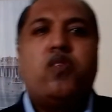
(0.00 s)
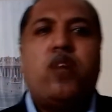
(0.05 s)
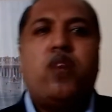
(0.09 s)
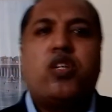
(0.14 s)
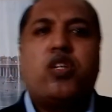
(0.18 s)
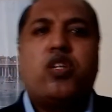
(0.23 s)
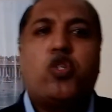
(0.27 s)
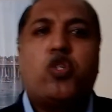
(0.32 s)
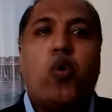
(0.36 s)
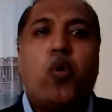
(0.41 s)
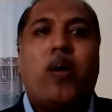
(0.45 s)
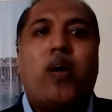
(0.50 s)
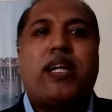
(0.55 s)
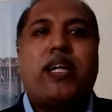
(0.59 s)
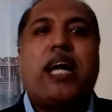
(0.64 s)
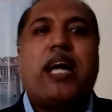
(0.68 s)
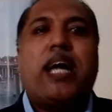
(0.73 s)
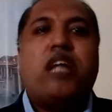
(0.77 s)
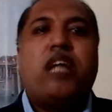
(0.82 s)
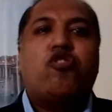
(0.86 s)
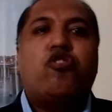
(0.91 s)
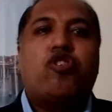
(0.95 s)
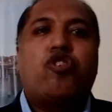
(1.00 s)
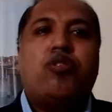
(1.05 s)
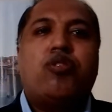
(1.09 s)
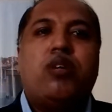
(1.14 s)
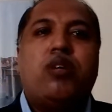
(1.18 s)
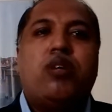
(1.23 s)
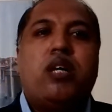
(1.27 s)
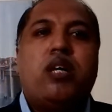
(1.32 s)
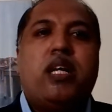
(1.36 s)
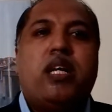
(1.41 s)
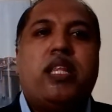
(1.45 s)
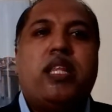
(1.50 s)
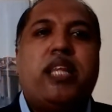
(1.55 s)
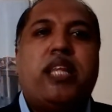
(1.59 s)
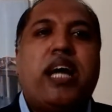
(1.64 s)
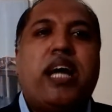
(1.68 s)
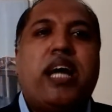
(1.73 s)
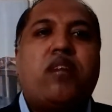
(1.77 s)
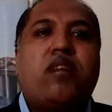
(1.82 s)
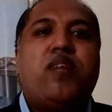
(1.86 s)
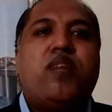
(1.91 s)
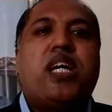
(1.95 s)
we are so attached
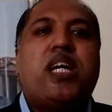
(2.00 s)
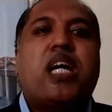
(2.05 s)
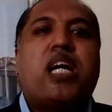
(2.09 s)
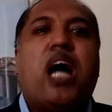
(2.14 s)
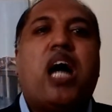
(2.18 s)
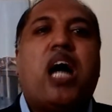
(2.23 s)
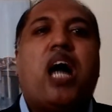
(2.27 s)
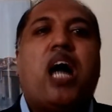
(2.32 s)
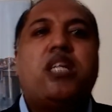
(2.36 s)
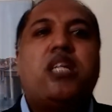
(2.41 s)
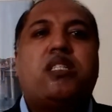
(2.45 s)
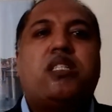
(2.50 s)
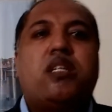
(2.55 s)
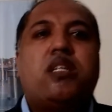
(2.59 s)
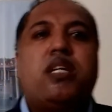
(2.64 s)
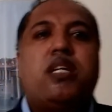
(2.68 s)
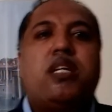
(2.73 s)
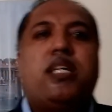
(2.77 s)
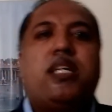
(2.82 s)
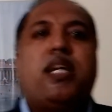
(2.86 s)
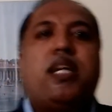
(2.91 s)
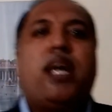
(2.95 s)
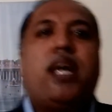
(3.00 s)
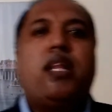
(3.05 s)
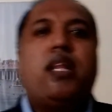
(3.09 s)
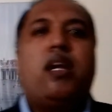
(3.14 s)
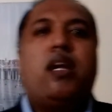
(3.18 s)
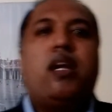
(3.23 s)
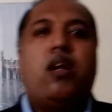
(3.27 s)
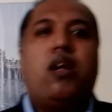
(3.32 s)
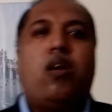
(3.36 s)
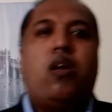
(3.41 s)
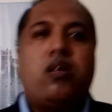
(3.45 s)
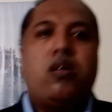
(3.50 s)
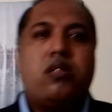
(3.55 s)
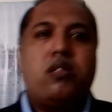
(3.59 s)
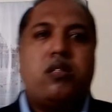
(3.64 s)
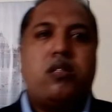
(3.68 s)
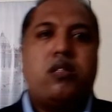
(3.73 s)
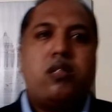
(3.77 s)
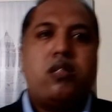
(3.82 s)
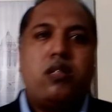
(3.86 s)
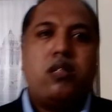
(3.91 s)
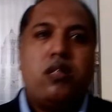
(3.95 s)
that we can't take their
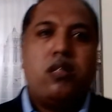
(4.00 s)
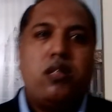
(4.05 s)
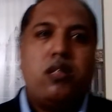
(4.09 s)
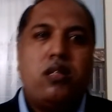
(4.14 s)
loss.